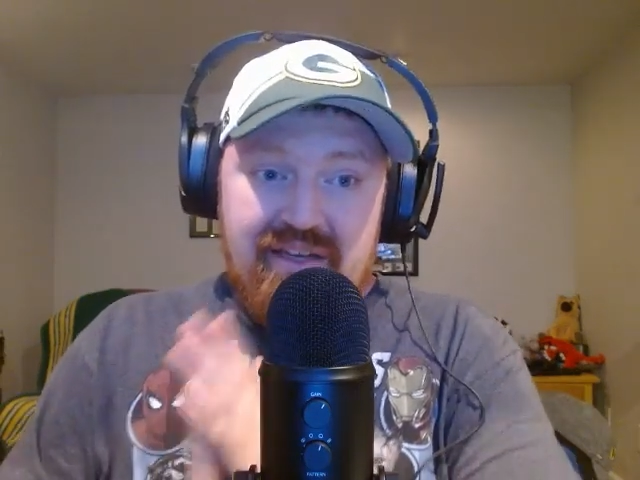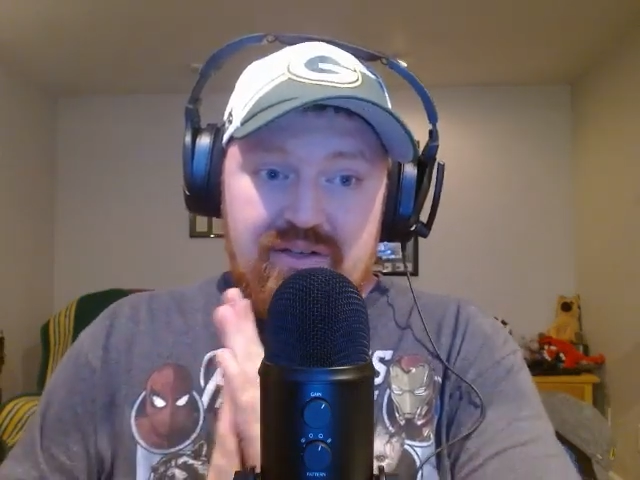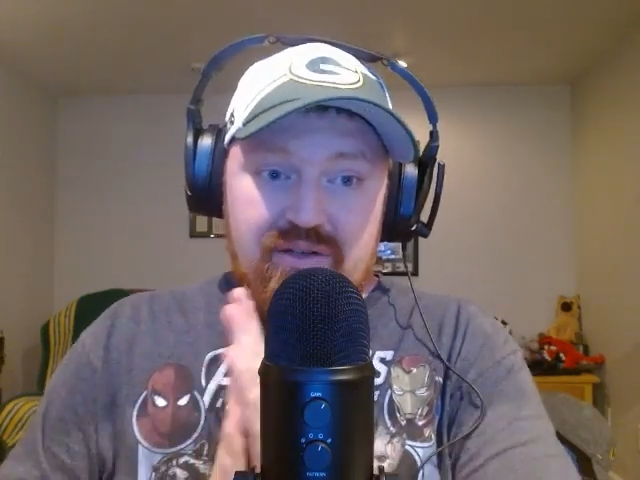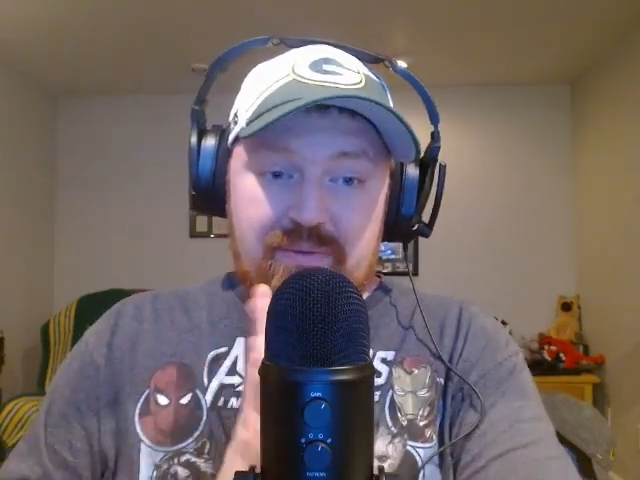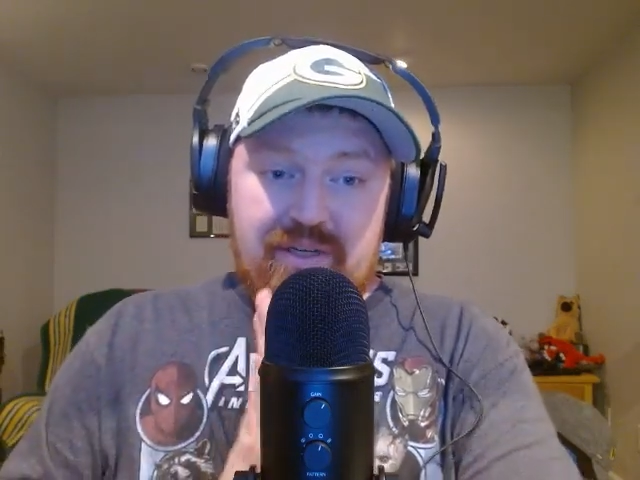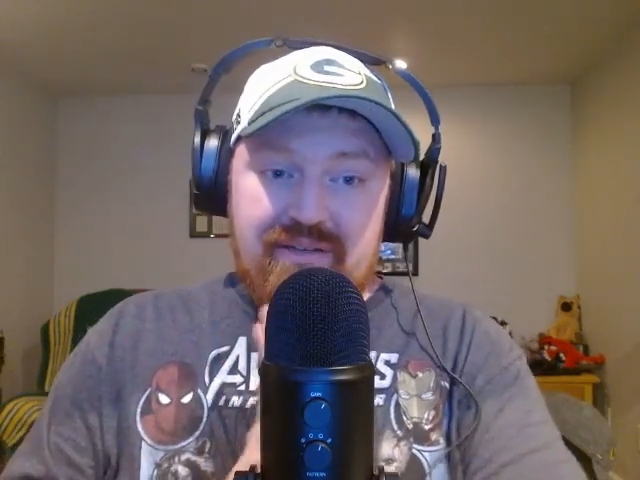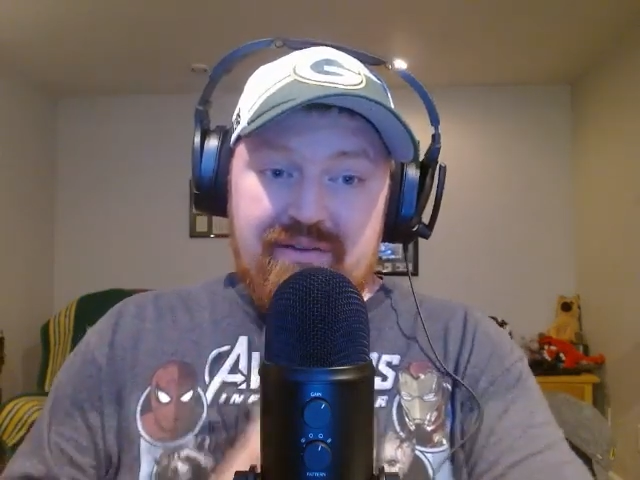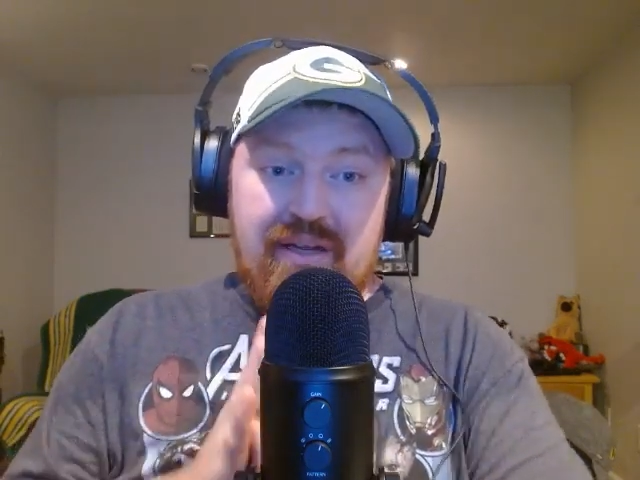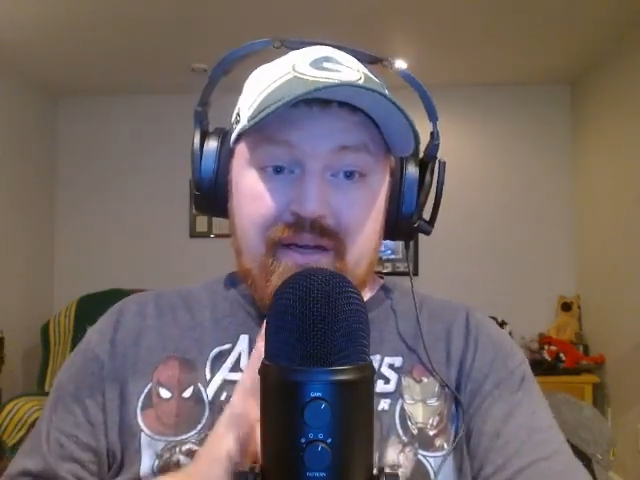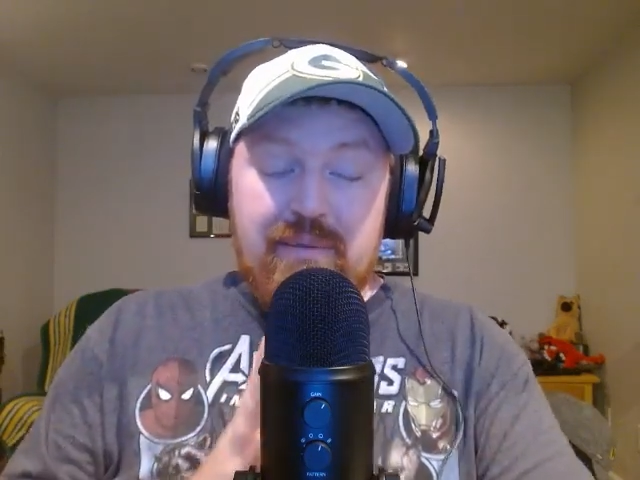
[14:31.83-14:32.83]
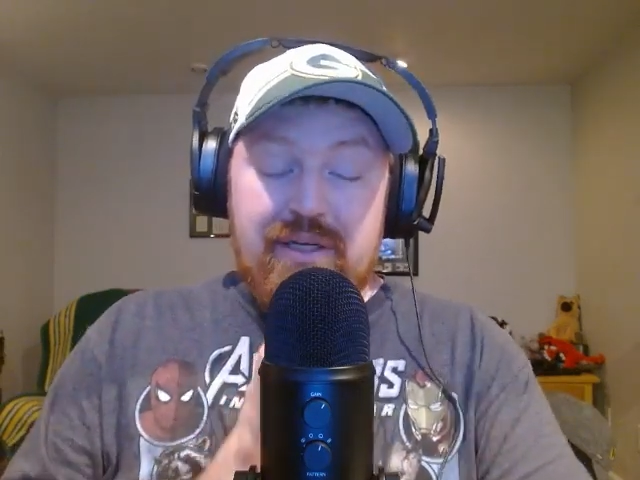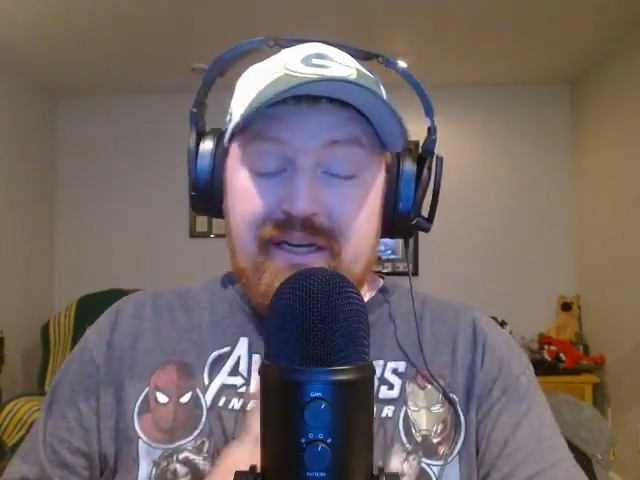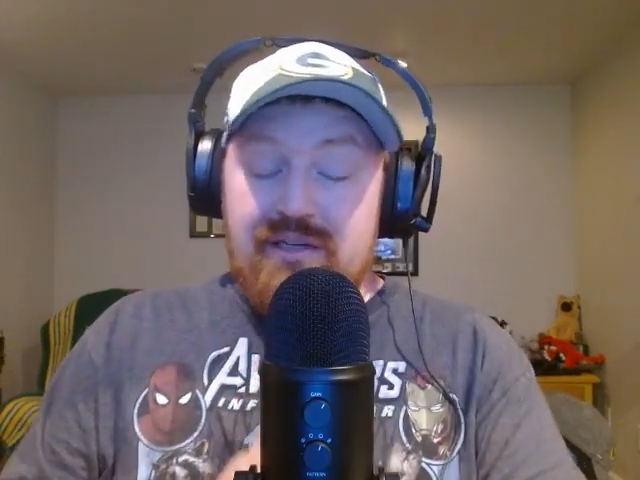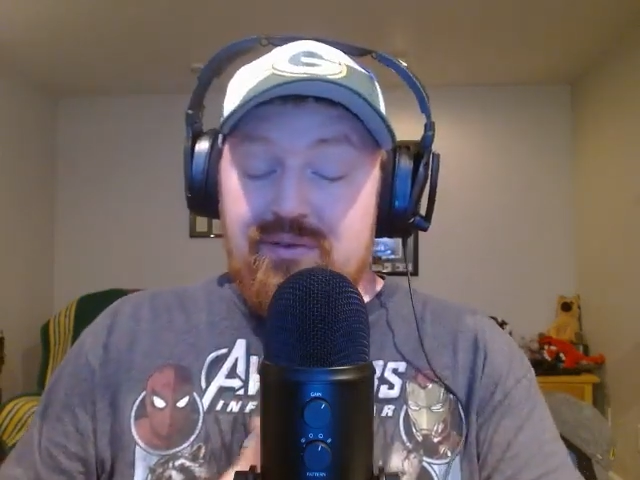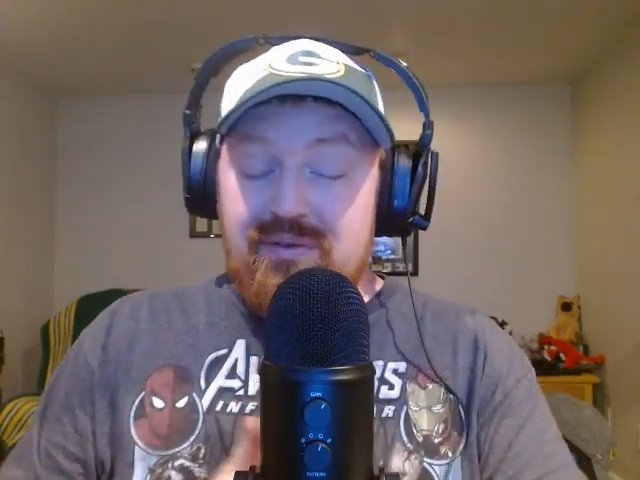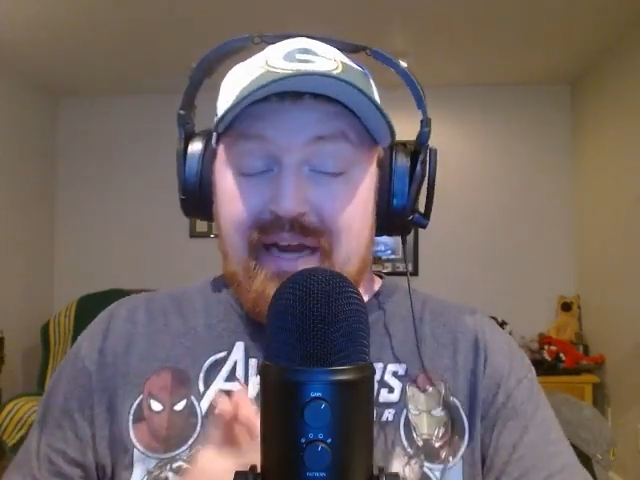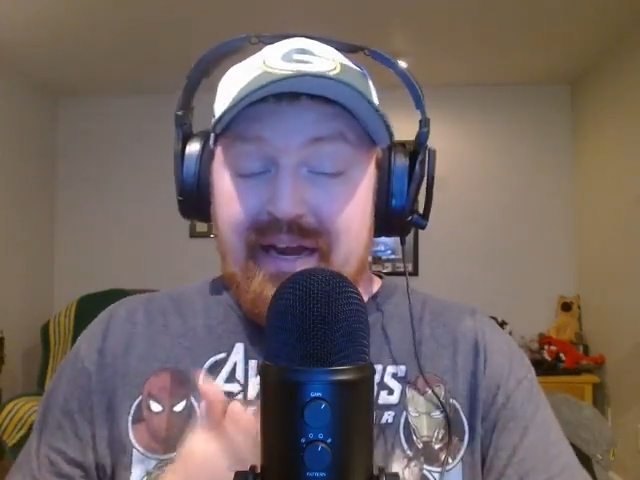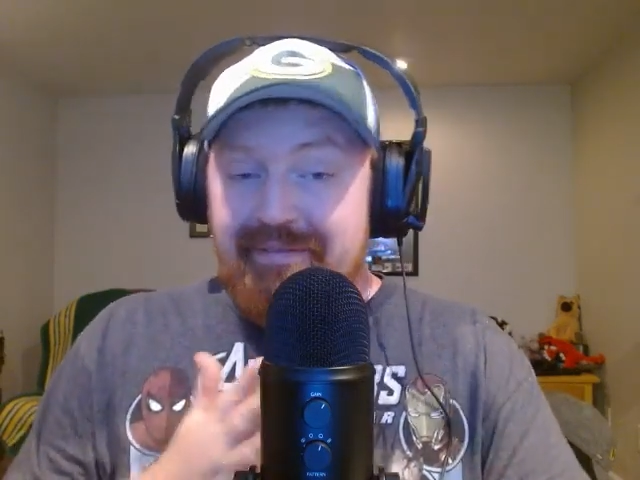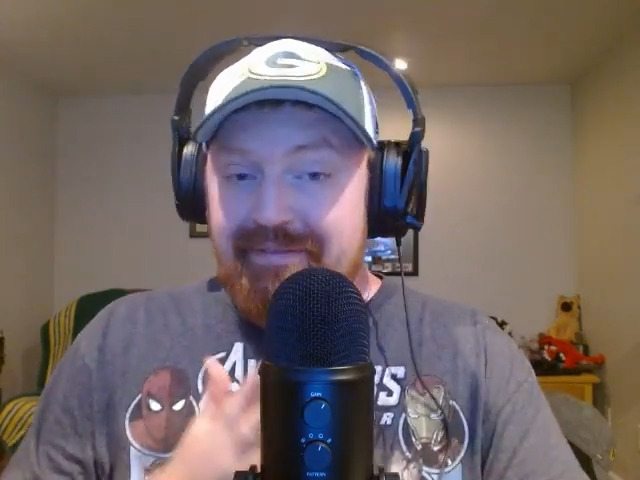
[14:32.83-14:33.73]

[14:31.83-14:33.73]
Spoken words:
could be a potential top